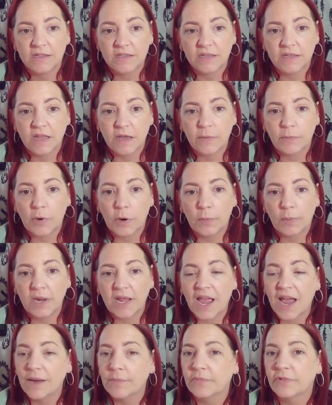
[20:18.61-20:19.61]
They'd probably,
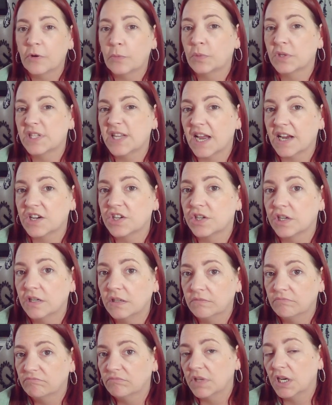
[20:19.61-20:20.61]
and for
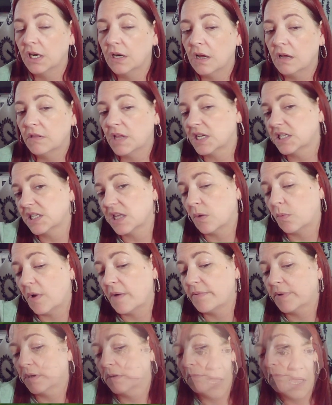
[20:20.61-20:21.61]
protection, you know, that's their
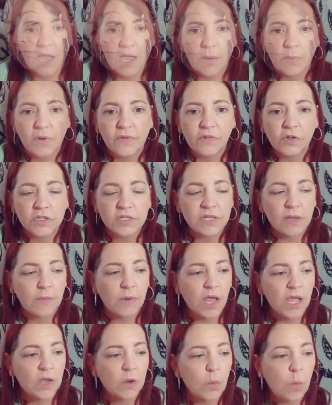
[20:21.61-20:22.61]
weapon. We've got some
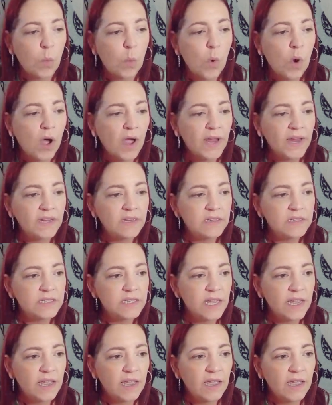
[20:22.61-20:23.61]
like wines
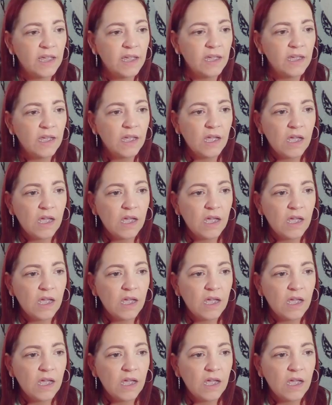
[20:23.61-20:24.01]
here.